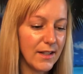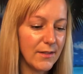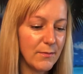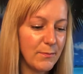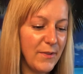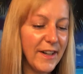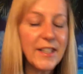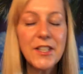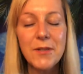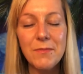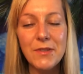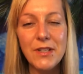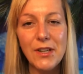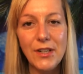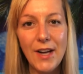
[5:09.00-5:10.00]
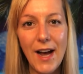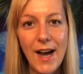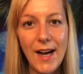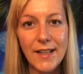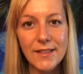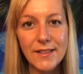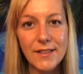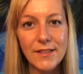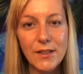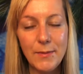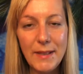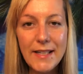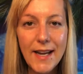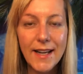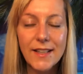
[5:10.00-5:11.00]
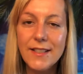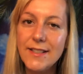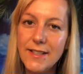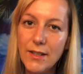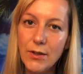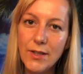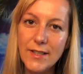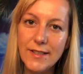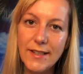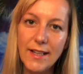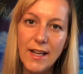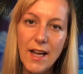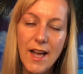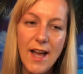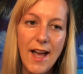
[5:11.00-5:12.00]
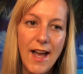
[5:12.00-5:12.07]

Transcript: victims are not to be taken seriously.